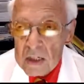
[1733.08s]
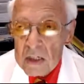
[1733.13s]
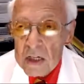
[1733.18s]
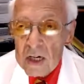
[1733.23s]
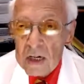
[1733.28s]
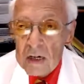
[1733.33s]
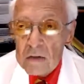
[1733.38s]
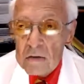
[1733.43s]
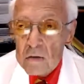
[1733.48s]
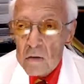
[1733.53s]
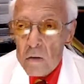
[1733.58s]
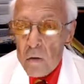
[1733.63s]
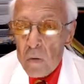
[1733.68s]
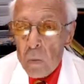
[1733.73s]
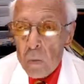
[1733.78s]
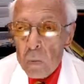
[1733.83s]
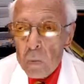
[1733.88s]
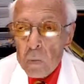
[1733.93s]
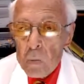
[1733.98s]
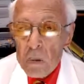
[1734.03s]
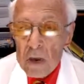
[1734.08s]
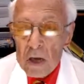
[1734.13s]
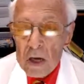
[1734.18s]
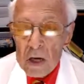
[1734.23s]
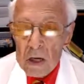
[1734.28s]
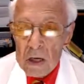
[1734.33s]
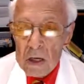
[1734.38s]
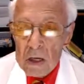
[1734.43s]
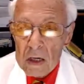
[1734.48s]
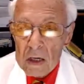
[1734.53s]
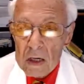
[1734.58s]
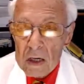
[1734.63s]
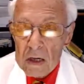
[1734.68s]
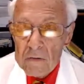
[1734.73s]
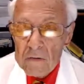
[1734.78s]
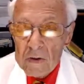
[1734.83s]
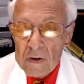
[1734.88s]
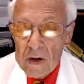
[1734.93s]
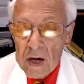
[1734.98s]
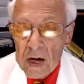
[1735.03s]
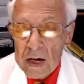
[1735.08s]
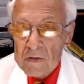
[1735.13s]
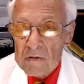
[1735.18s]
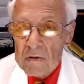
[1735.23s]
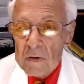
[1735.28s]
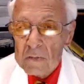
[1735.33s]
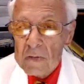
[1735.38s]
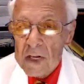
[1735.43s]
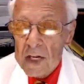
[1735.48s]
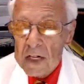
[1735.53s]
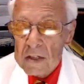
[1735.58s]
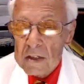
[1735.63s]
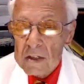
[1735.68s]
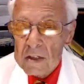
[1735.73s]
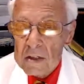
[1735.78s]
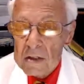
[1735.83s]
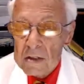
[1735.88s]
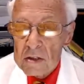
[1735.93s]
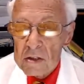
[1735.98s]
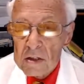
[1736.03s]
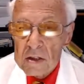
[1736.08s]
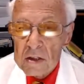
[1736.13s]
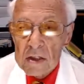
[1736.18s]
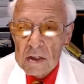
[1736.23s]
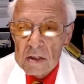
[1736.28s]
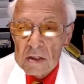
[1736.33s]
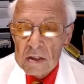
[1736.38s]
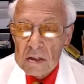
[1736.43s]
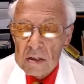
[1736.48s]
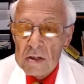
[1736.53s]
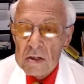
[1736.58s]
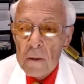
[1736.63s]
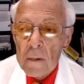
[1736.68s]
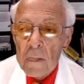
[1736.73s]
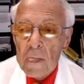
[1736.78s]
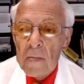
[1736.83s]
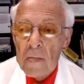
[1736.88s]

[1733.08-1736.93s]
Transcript: Now, if you have objections to this,